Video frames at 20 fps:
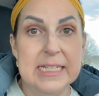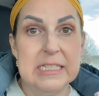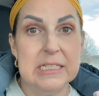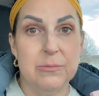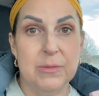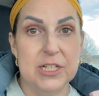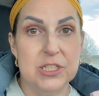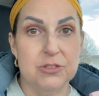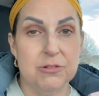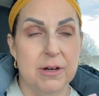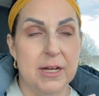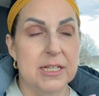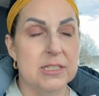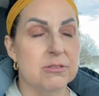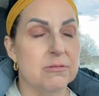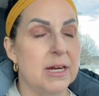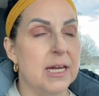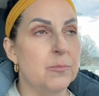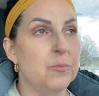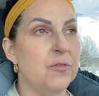in my drinks,
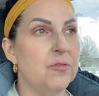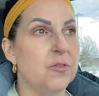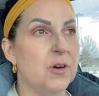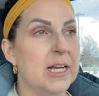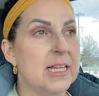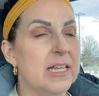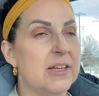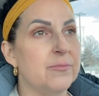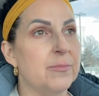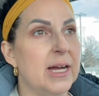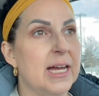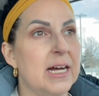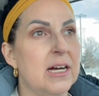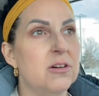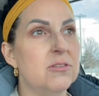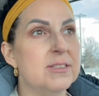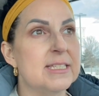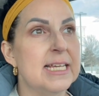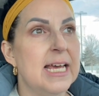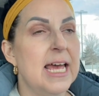right? Before I leave my
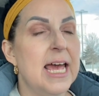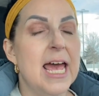house.